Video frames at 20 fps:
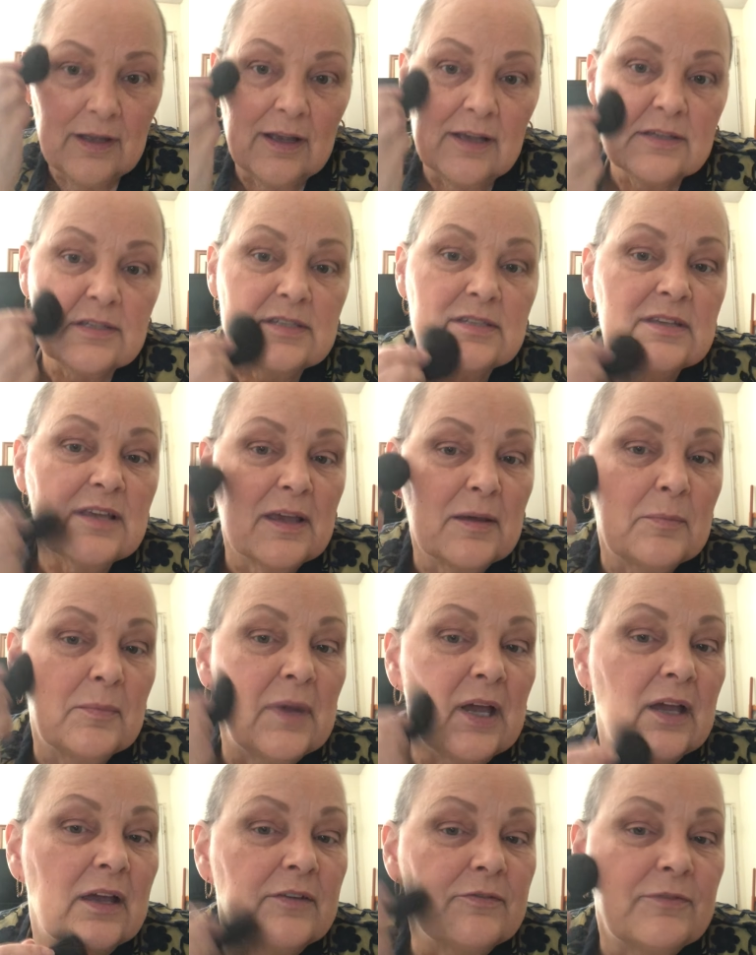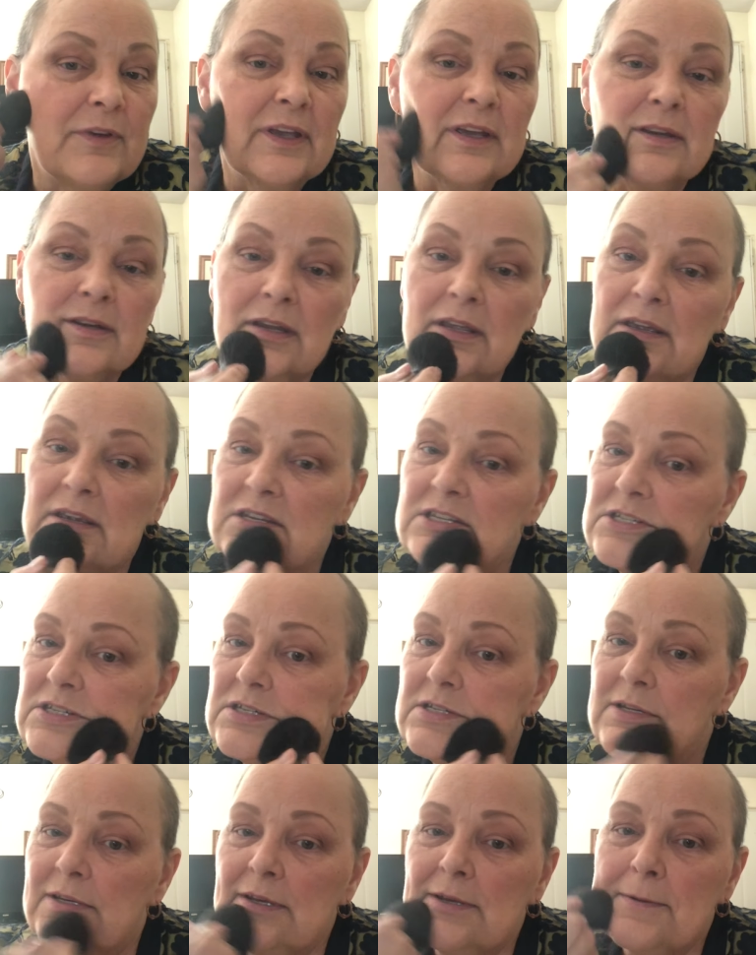I set my foundation.